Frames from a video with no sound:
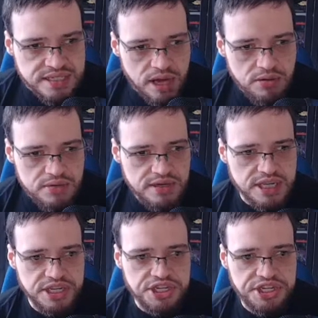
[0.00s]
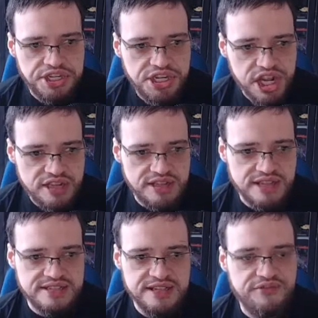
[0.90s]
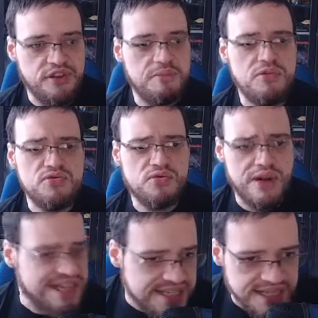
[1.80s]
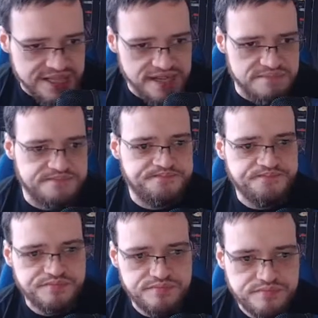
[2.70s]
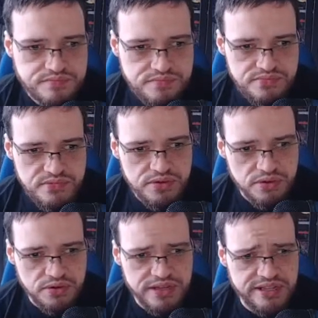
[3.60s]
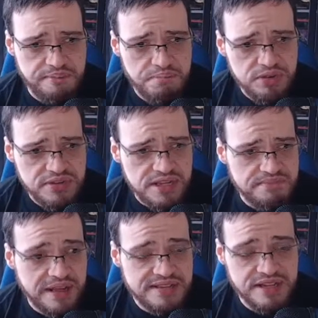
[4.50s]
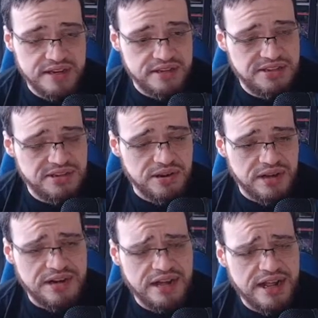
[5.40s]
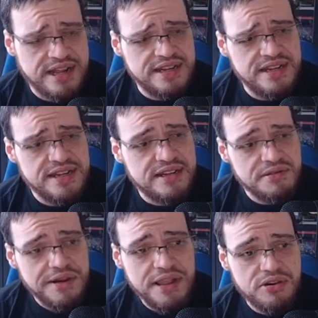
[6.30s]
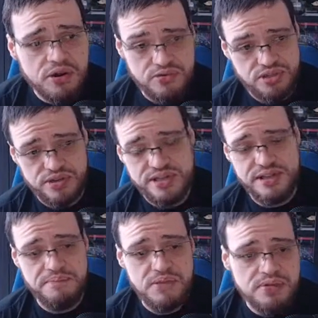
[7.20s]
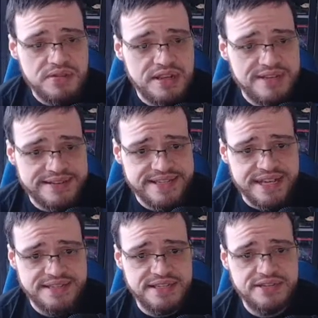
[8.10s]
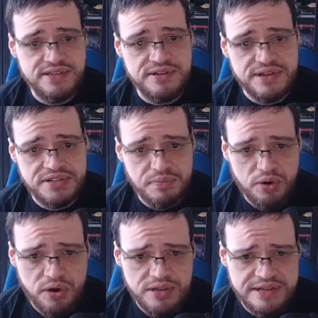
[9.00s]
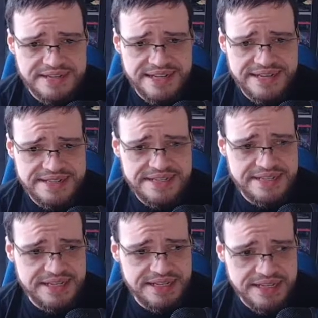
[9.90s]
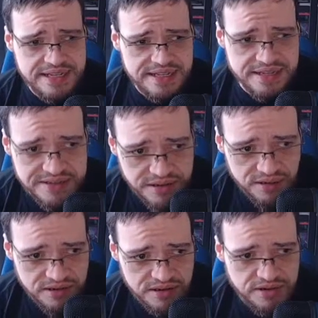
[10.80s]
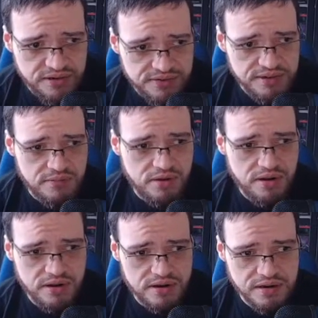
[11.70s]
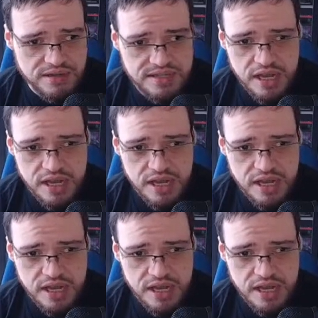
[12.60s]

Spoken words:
Holy shit, that's even more racism! During the mutant massacre storyline, Greycrow joined the mutant assassins' marauders and assisted in the slaughter of the Marlarks.